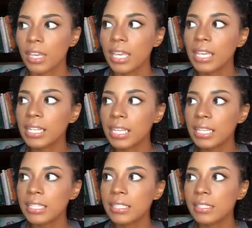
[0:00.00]
it
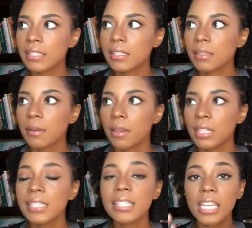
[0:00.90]
is
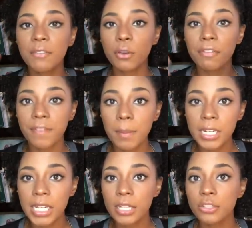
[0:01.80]
let's say if you're
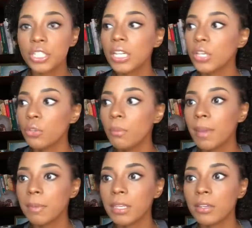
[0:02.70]
feminine energy, you
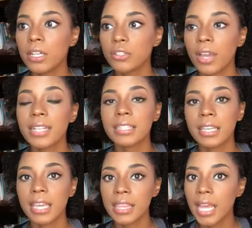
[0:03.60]
might be
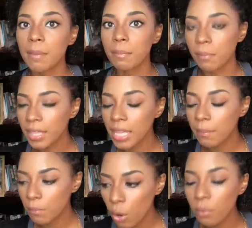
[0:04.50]
attracting in that in
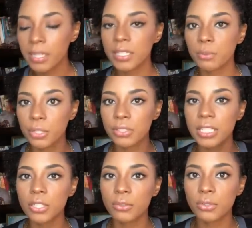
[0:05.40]
that moment when you
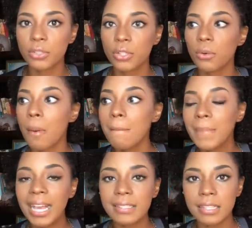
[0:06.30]
see 222
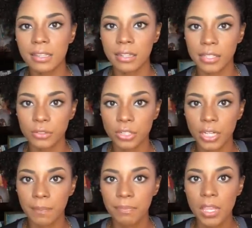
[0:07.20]
masculine
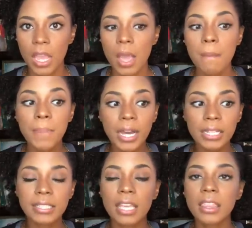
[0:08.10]
energy.
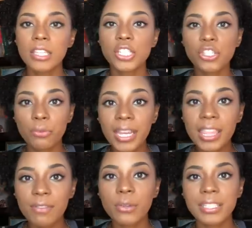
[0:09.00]
But the
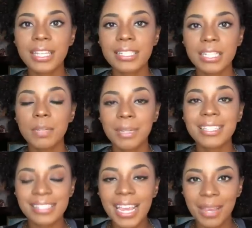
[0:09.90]
strength of those things need to be
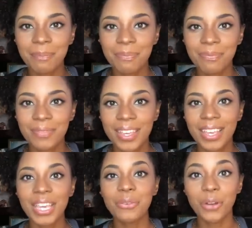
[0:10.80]
the same
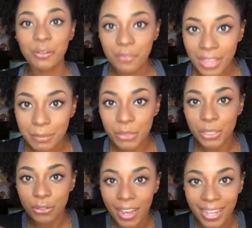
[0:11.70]
in order for them to
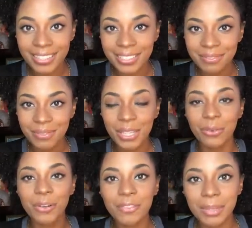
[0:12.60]
attract, in
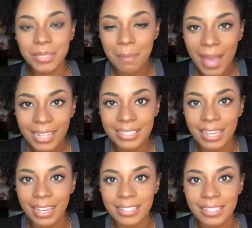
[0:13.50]
order for them to
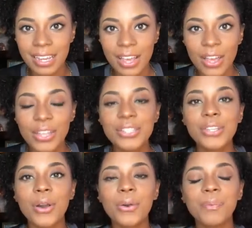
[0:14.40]
magnetize.
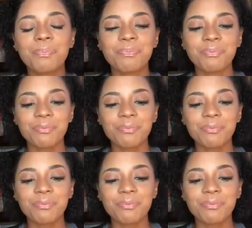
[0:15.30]
So,